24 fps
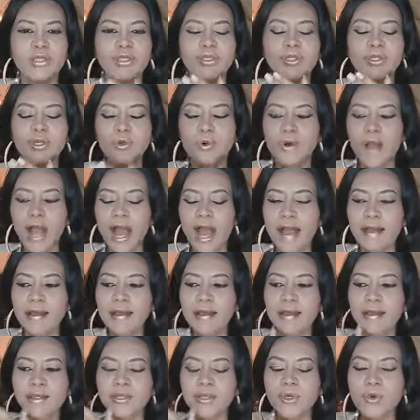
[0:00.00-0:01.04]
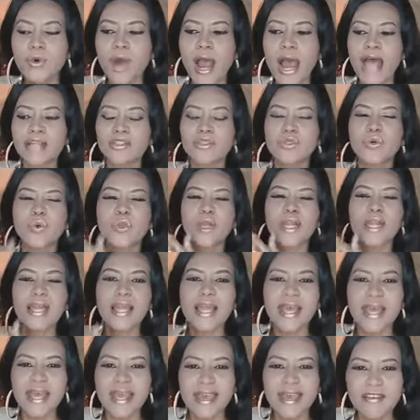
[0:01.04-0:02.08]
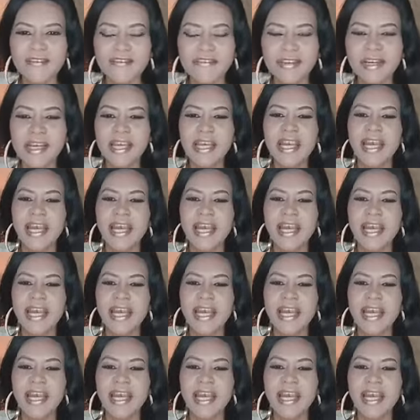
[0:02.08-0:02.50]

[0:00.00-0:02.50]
you are, you are to live